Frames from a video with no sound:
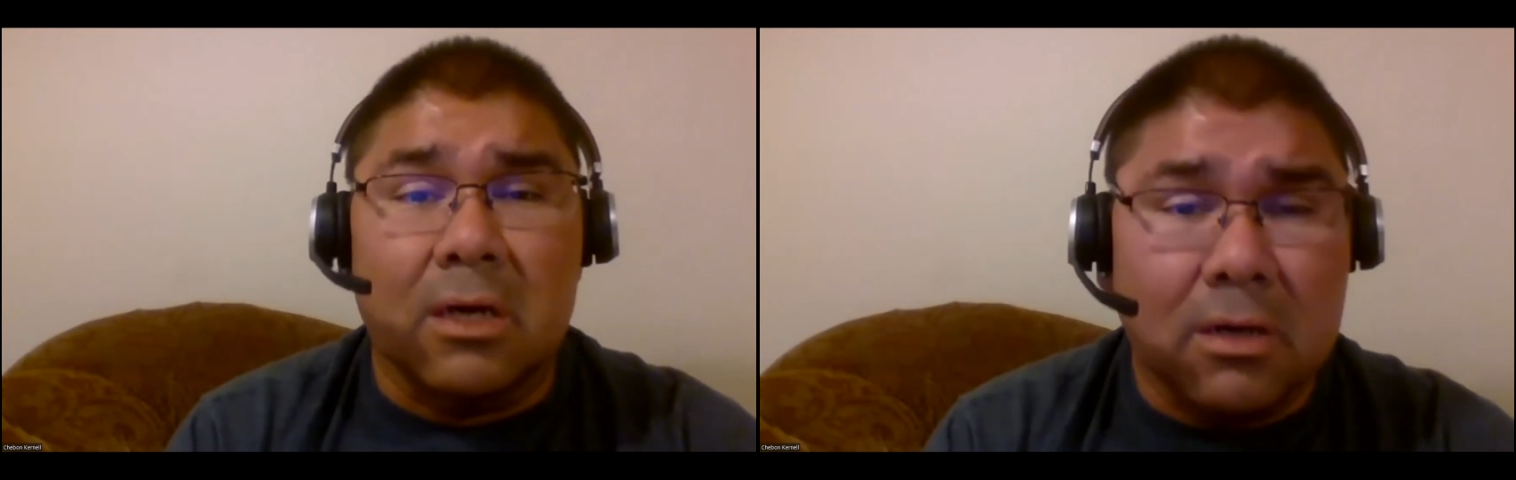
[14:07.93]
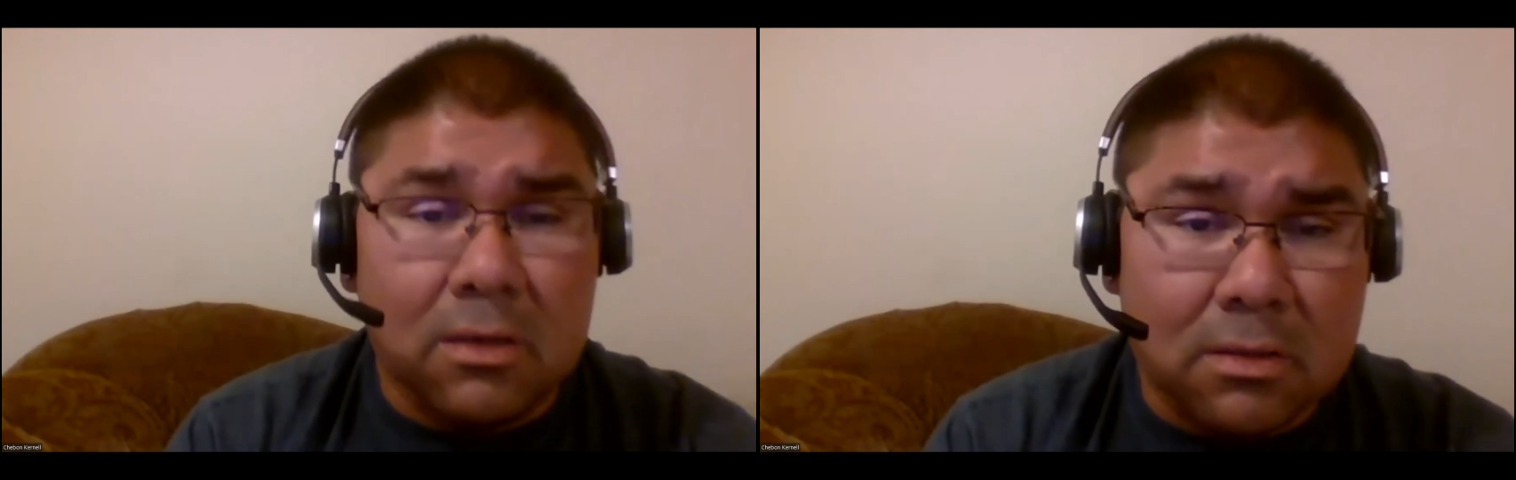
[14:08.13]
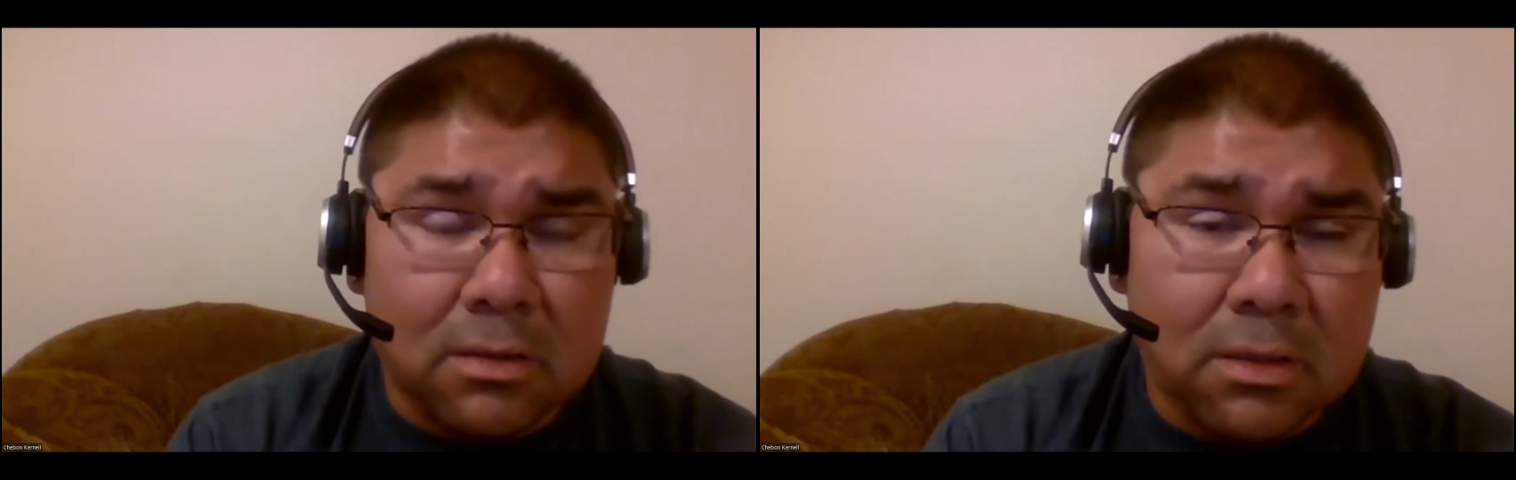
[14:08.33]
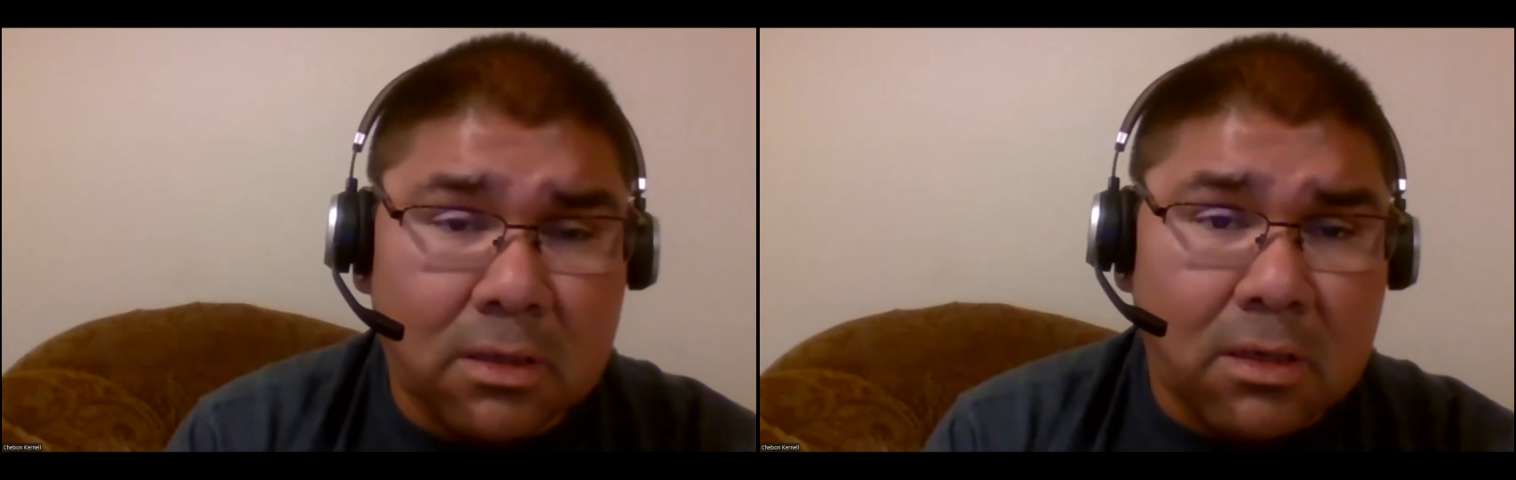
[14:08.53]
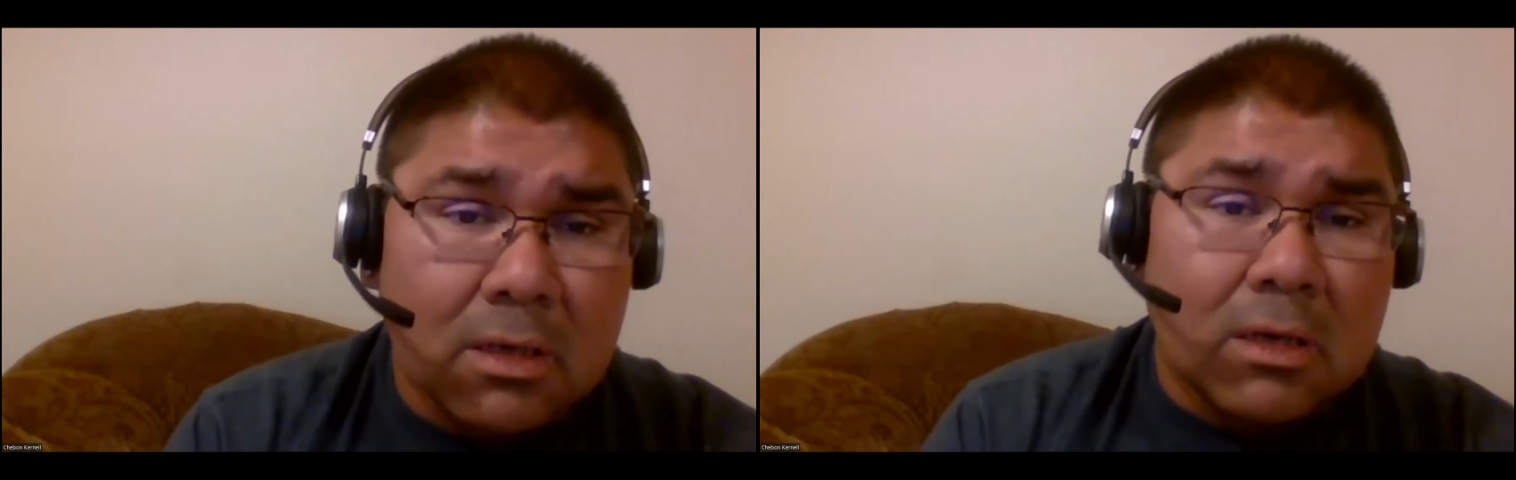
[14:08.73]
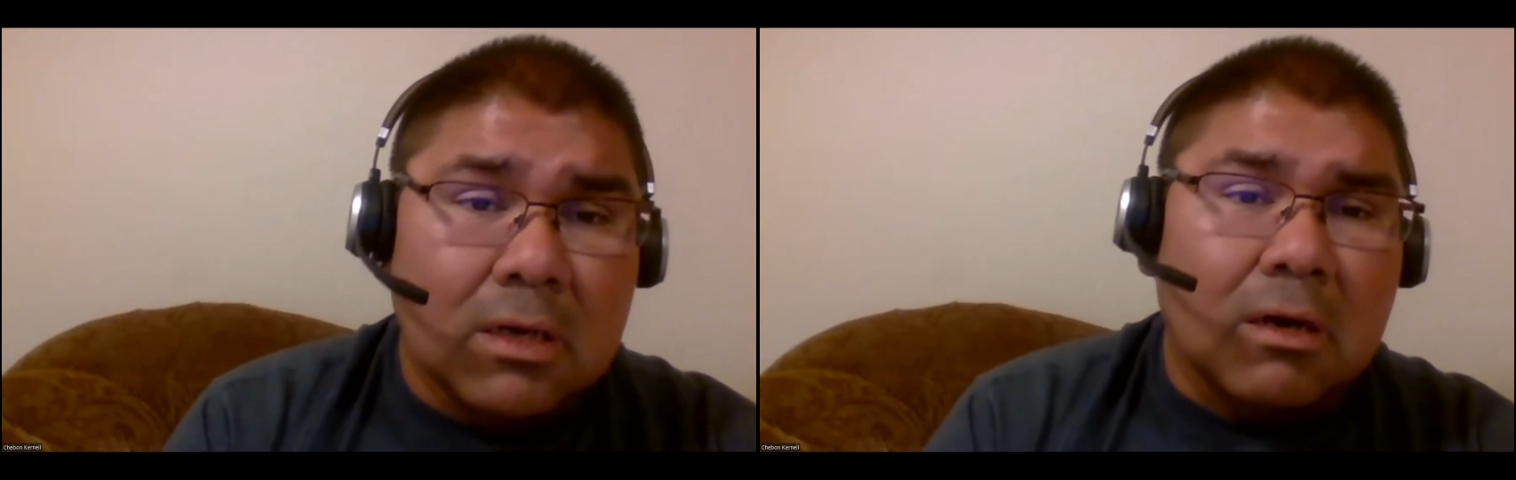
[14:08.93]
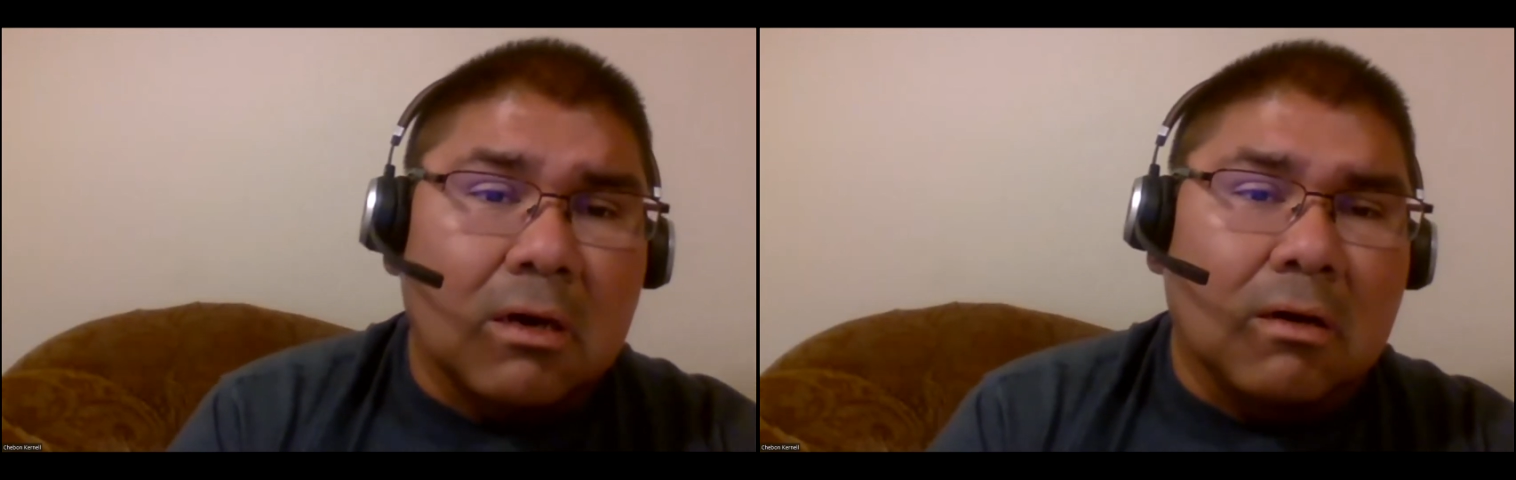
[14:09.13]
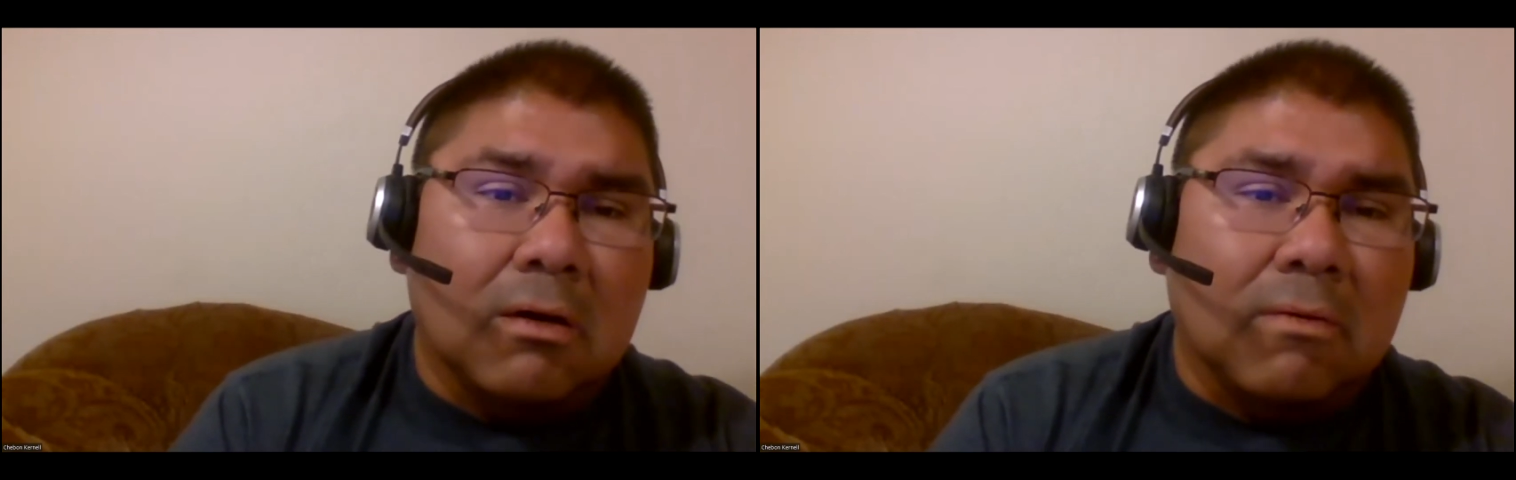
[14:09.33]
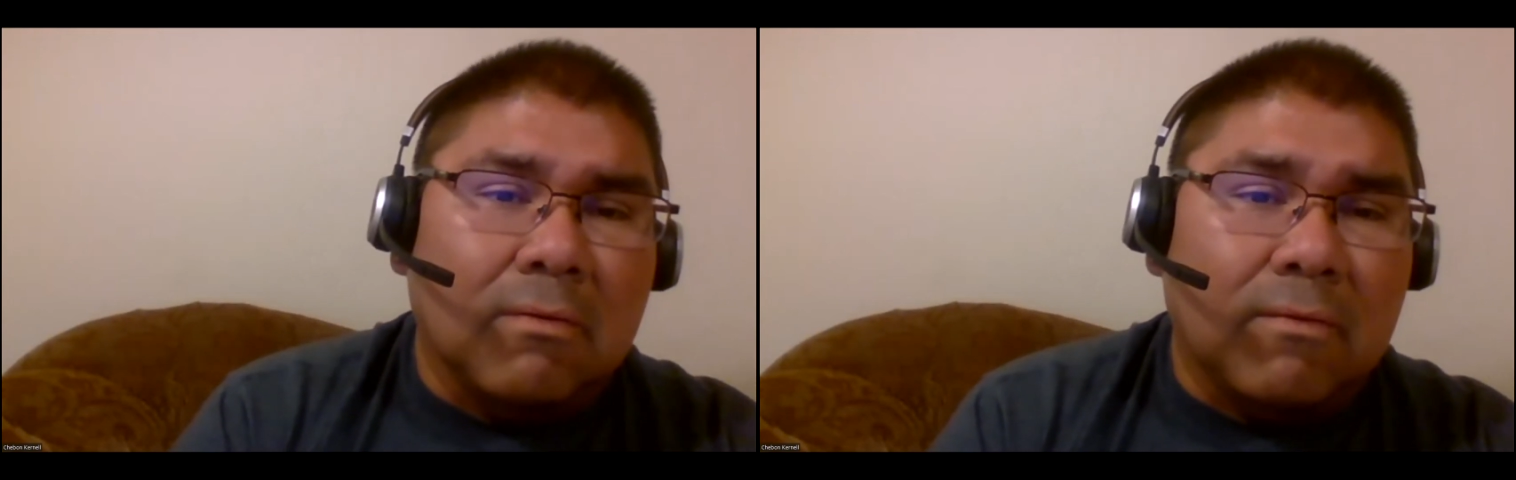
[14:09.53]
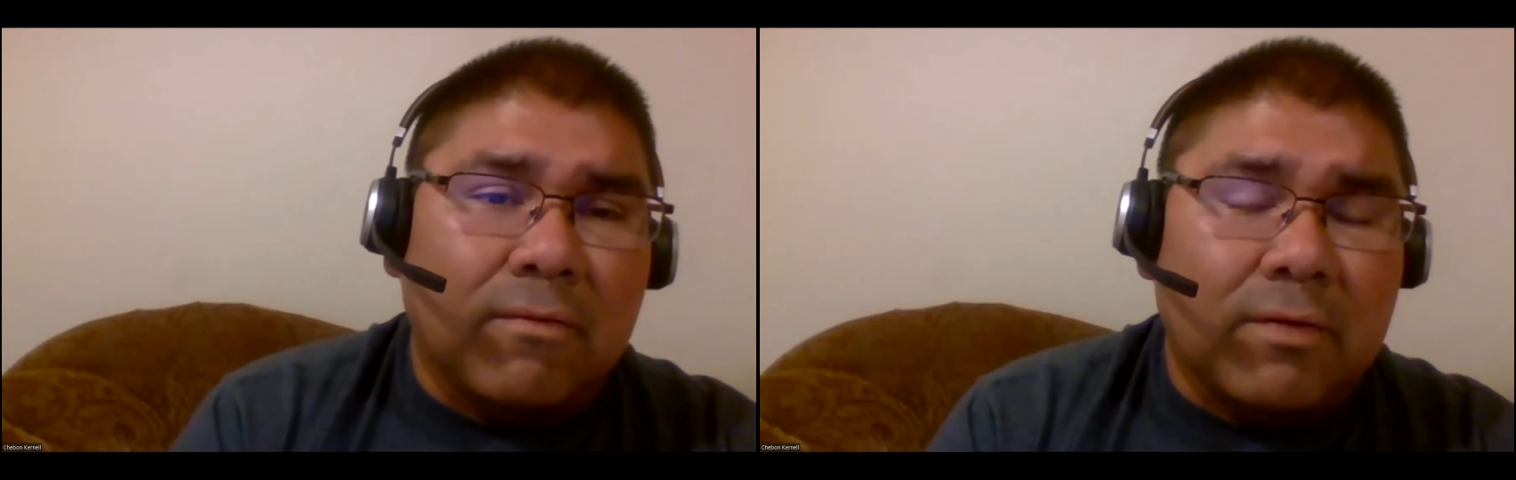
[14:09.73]
heart
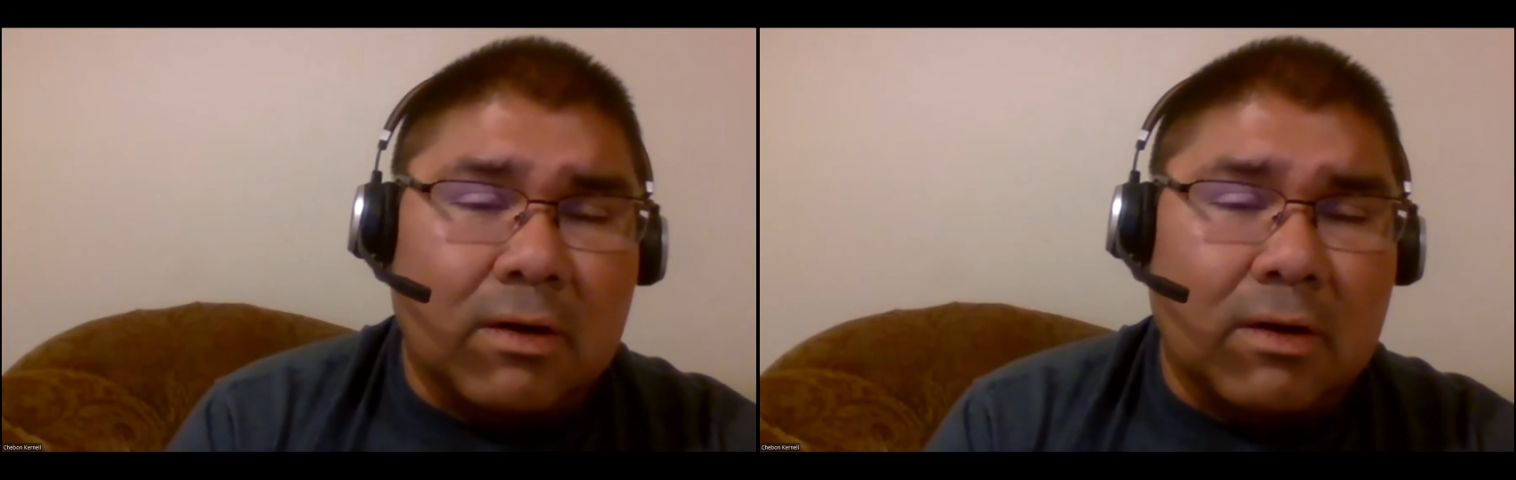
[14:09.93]
of